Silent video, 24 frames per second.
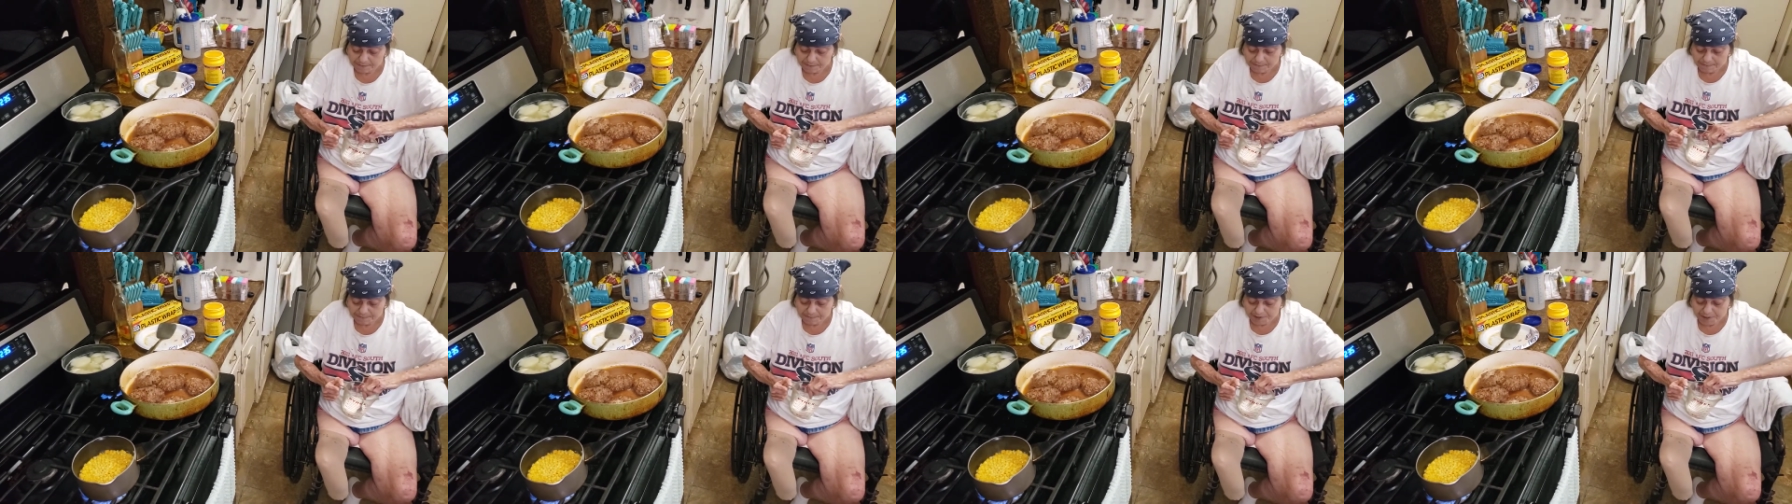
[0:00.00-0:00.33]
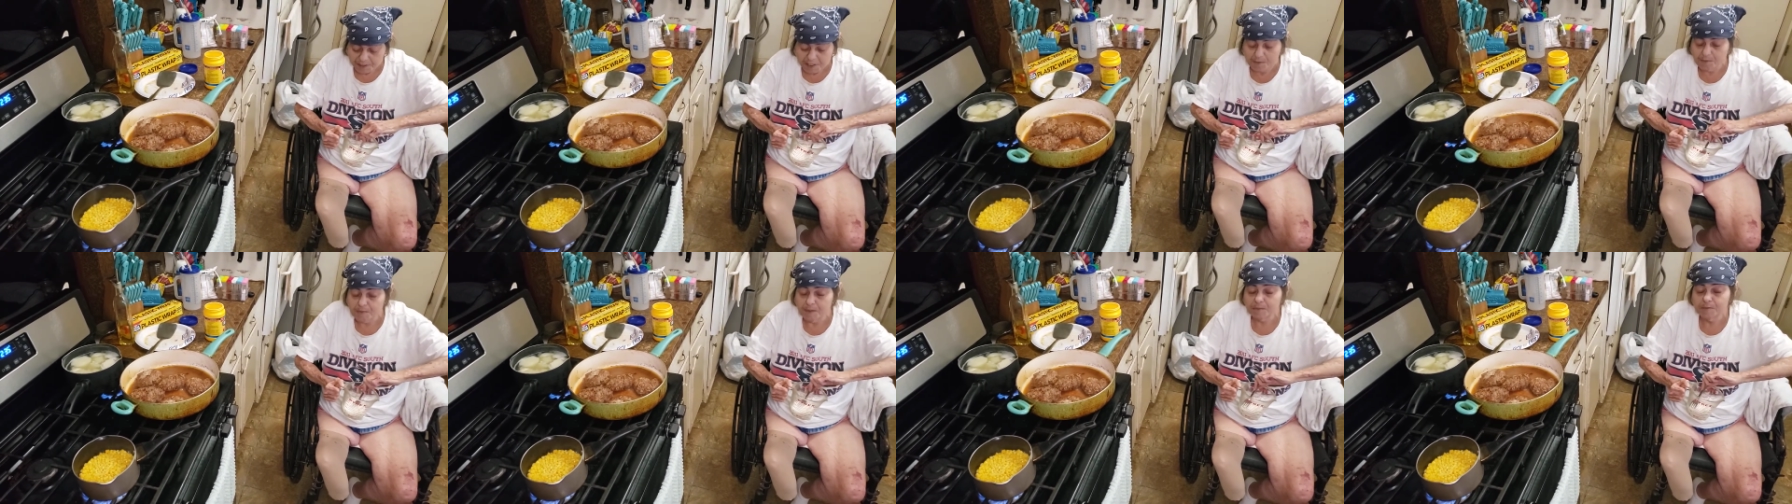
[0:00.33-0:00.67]
Do
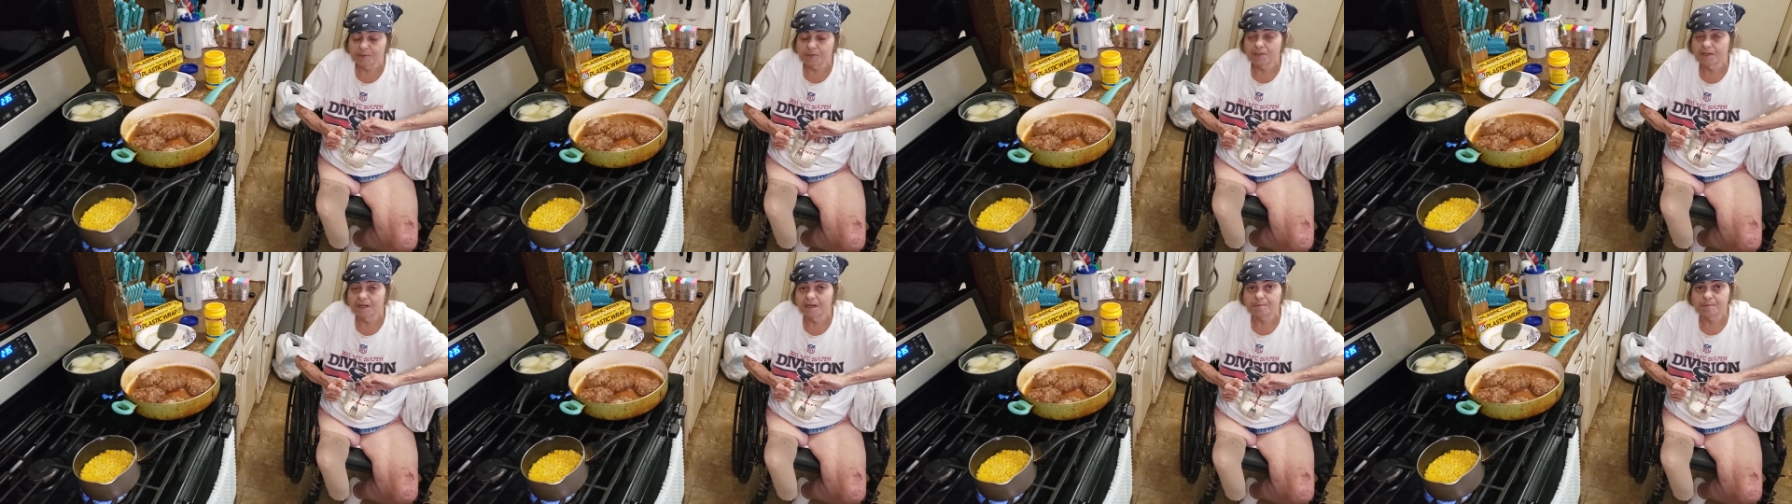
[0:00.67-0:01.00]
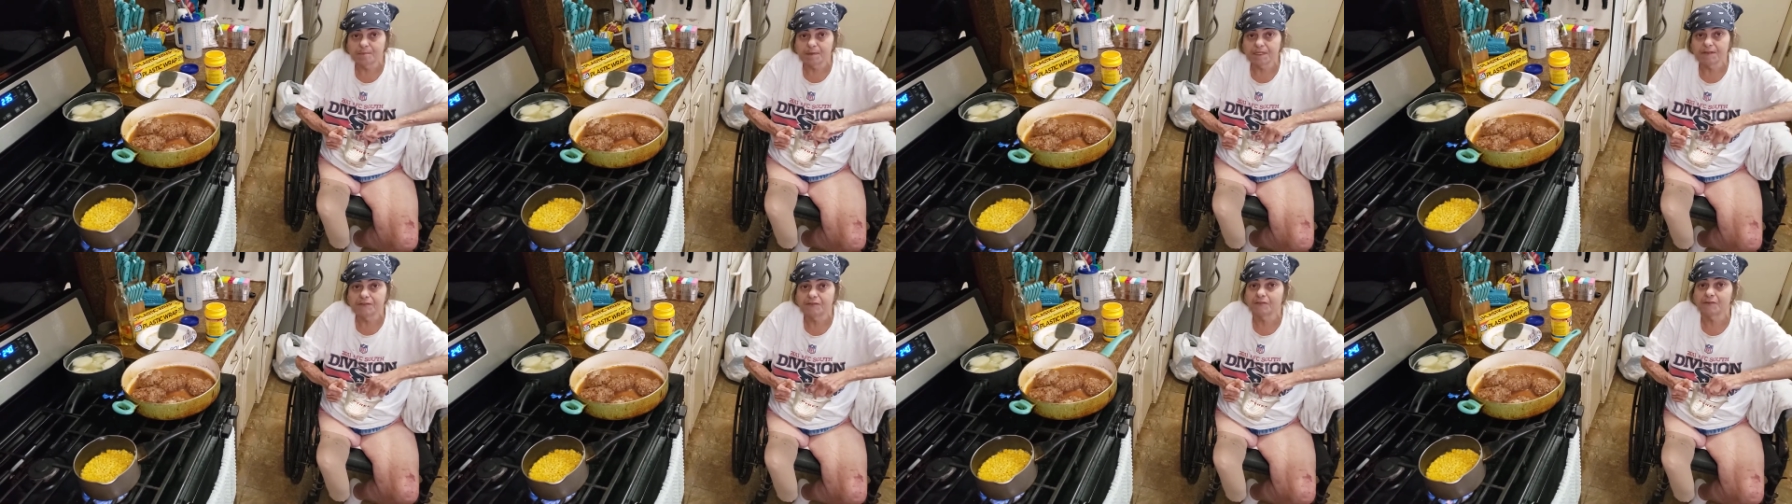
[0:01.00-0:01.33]
y'all remember
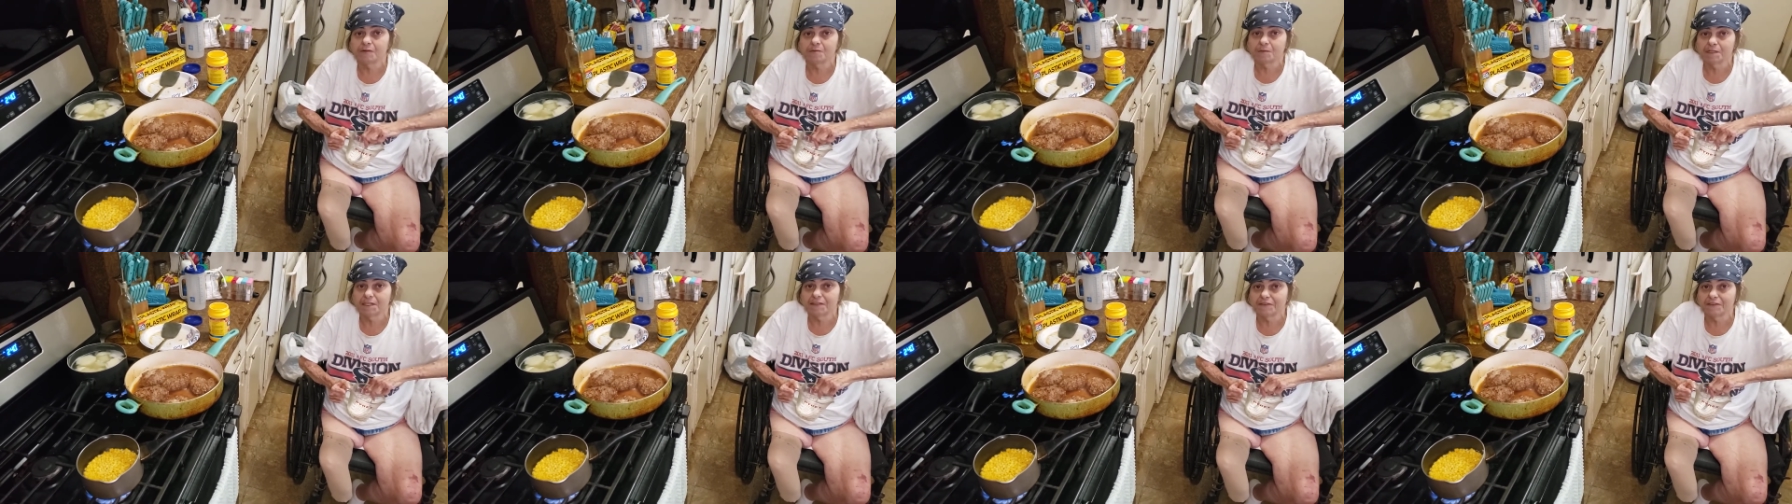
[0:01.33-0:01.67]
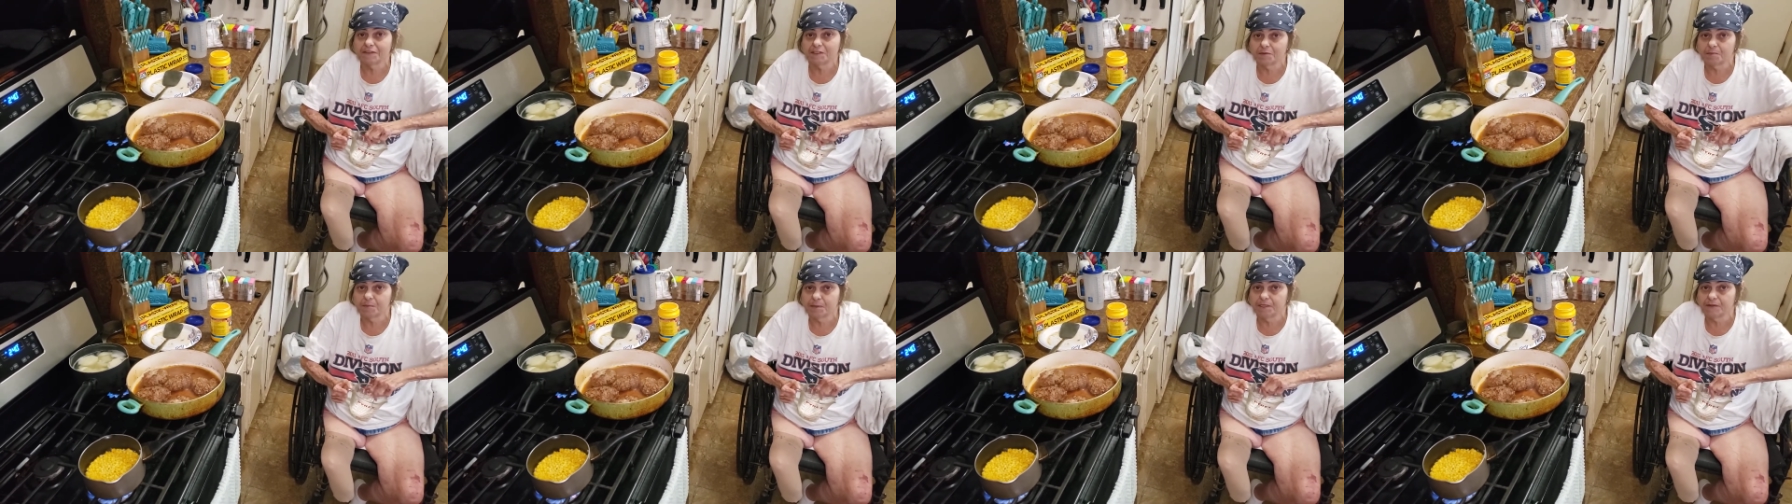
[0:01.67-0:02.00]
Lumpy from Leave It
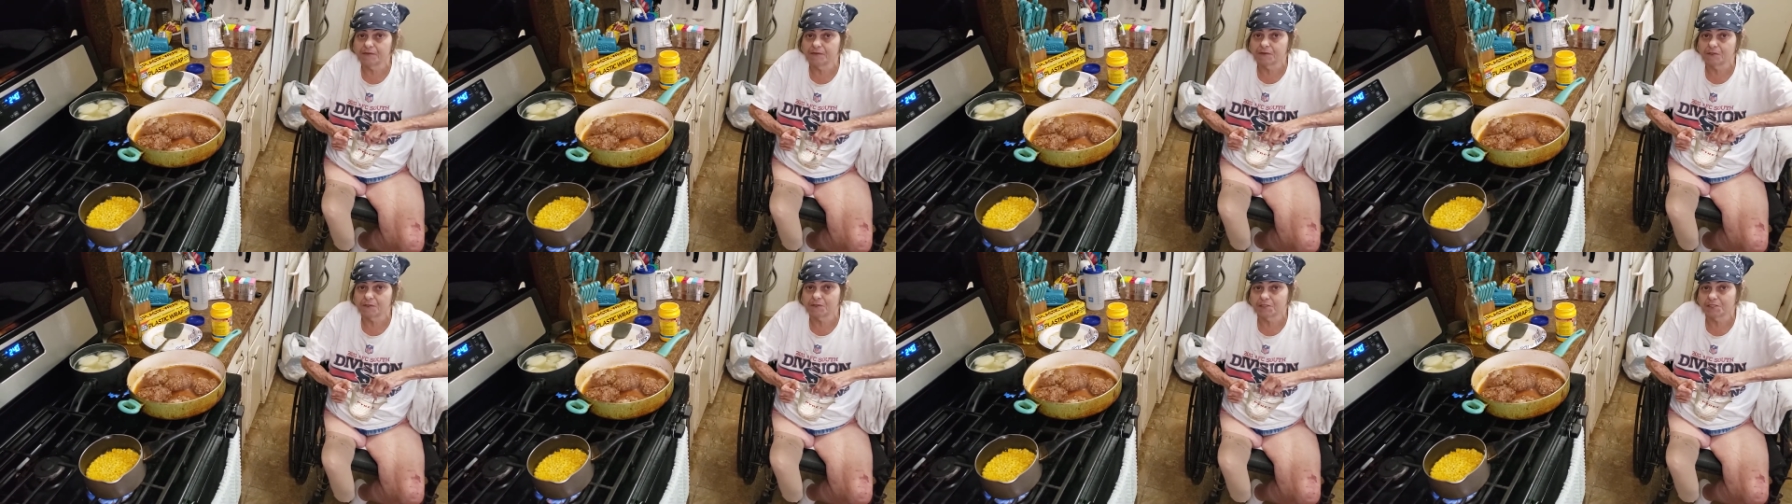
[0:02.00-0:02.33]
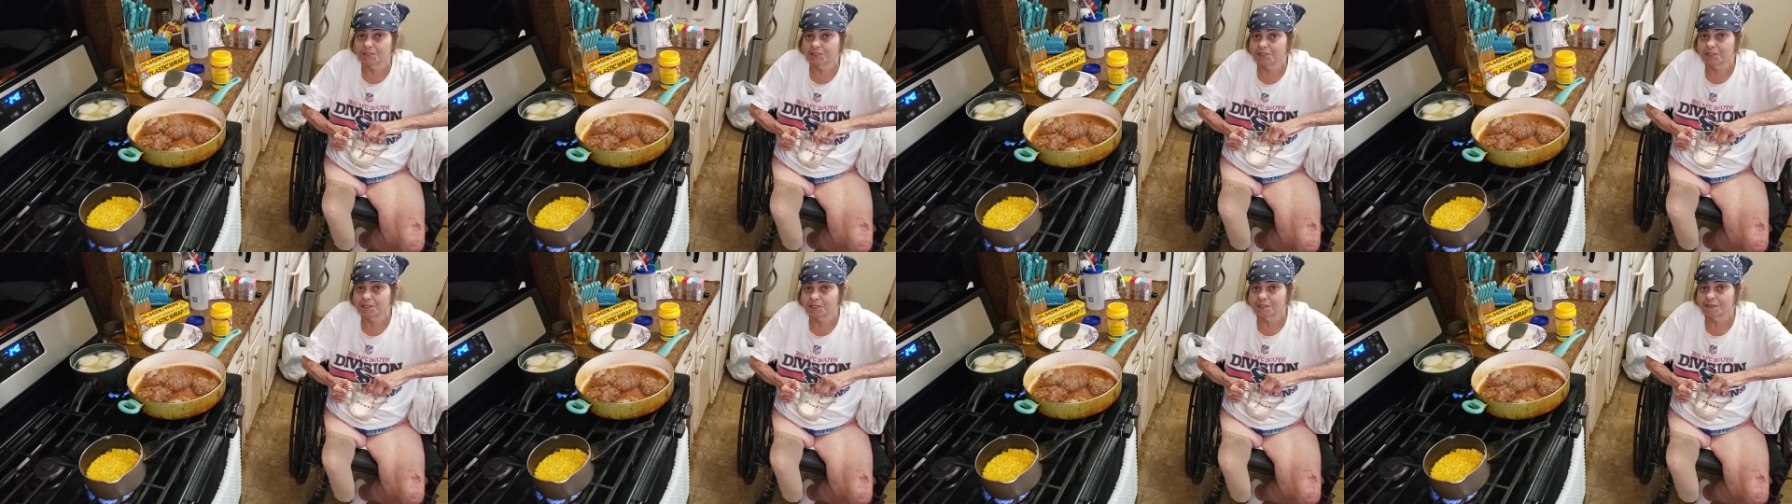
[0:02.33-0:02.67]
to Beaver?
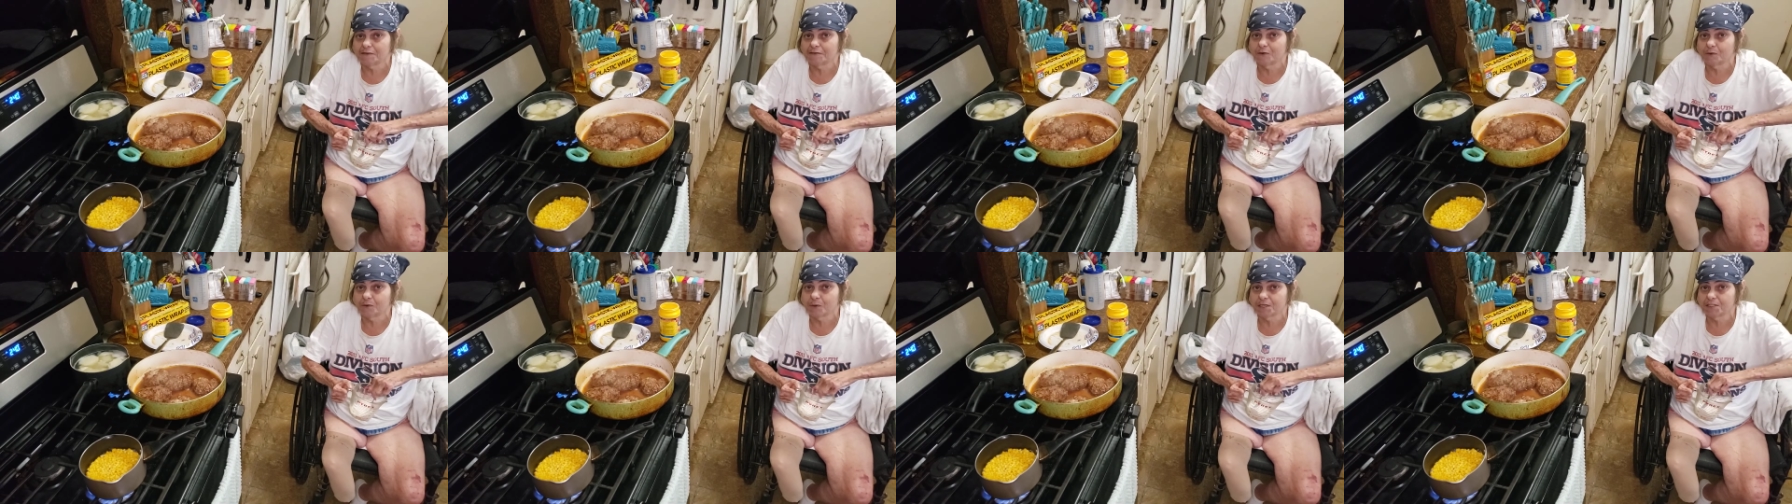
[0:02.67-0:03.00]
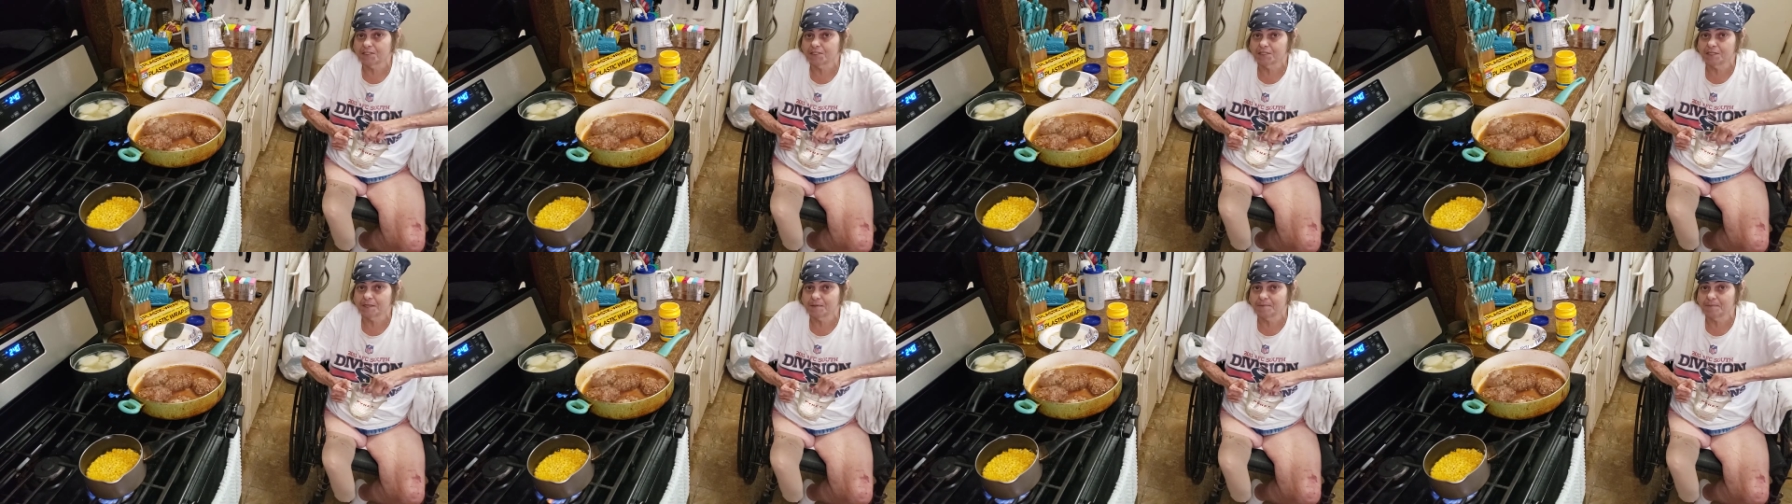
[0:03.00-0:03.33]
Did y'all ever
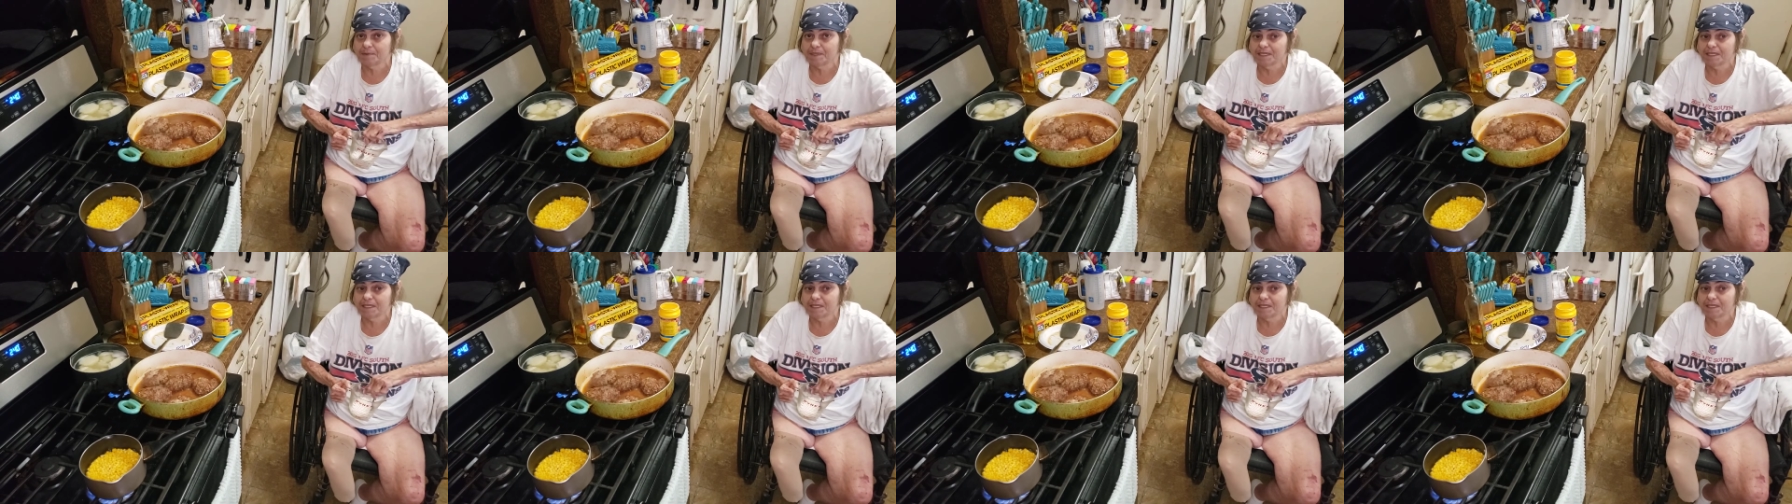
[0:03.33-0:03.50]
watch Lumpy?